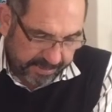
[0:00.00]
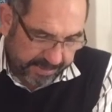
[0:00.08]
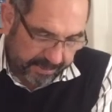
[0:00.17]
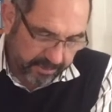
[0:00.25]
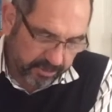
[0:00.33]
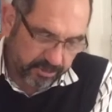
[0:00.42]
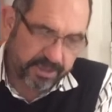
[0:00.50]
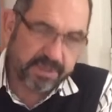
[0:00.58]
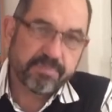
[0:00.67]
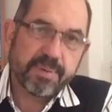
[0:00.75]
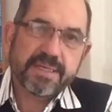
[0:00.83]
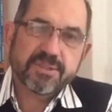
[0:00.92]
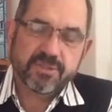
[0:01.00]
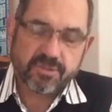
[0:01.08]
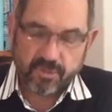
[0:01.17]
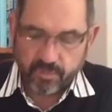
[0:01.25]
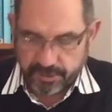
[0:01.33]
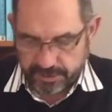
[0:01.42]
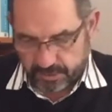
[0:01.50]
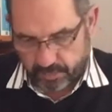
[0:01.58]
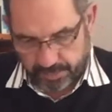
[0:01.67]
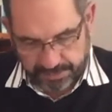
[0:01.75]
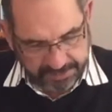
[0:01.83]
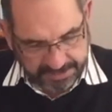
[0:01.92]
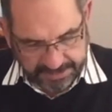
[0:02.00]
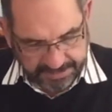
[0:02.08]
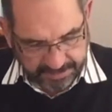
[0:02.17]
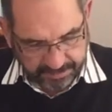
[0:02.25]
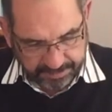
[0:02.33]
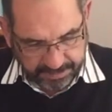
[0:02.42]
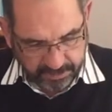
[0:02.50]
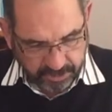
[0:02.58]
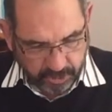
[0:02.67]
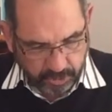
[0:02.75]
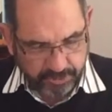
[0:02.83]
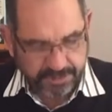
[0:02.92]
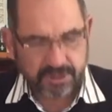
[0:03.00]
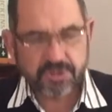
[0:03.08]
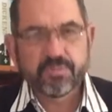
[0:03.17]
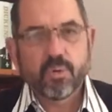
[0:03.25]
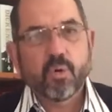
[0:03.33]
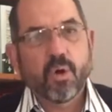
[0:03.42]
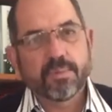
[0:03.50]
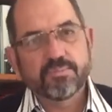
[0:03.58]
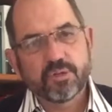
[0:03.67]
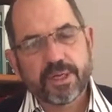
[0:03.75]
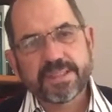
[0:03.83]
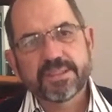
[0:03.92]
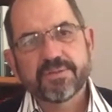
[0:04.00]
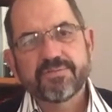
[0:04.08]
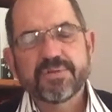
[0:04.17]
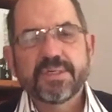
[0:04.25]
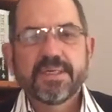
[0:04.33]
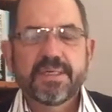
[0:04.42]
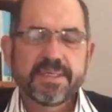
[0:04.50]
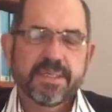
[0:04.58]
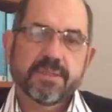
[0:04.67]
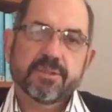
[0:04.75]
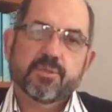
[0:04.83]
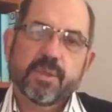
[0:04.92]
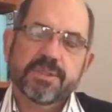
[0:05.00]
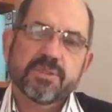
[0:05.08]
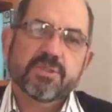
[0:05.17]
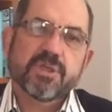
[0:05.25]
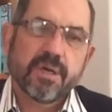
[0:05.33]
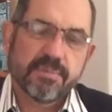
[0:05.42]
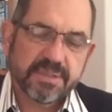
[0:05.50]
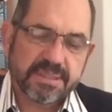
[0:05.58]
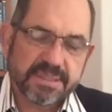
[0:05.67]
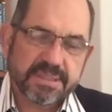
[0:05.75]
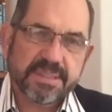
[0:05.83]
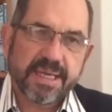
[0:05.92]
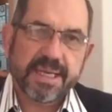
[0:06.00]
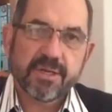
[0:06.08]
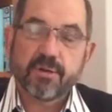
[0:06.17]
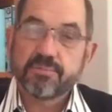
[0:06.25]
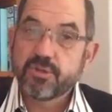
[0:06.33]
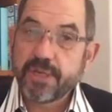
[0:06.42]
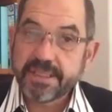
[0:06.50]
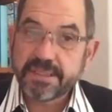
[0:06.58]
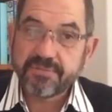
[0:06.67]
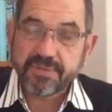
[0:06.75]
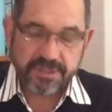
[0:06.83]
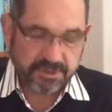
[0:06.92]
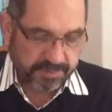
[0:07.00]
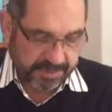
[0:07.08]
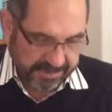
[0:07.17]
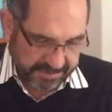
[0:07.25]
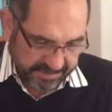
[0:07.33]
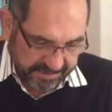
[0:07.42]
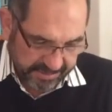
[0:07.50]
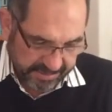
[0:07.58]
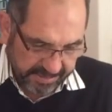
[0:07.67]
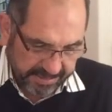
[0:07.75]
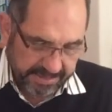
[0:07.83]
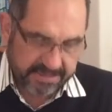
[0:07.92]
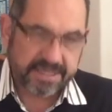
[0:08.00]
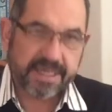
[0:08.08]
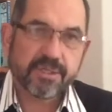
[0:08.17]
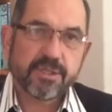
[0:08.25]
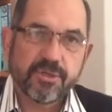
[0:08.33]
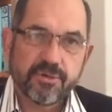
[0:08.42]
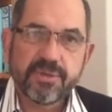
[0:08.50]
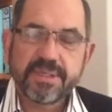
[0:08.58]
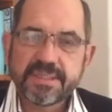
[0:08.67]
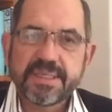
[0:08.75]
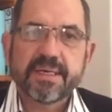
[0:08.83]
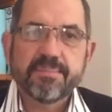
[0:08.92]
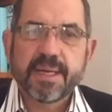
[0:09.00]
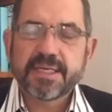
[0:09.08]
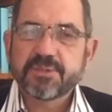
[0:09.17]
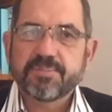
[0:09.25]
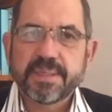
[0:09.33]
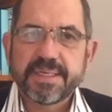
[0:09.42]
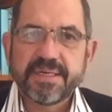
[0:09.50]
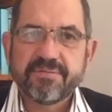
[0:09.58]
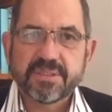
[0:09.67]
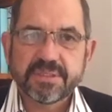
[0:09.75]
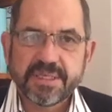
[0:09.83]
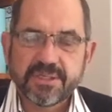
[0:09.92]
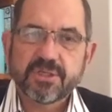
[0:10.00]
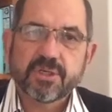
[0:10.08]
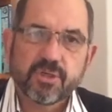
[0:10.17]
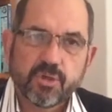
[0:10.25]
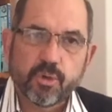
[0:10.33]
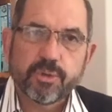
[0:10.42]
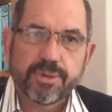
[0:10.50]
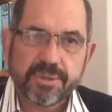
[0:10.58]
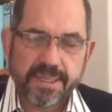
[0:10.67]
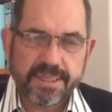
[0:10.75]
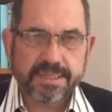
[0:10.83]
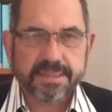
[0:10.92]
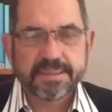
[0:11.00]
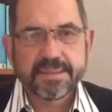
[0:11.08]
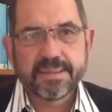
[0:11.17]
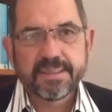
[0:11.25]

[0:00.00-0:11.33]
Now, good and pleasant are words worth thinking about. Good is more objective. In other words, what the psalmist is saying, objectively speaking, is that unity amongst believers is a good thing.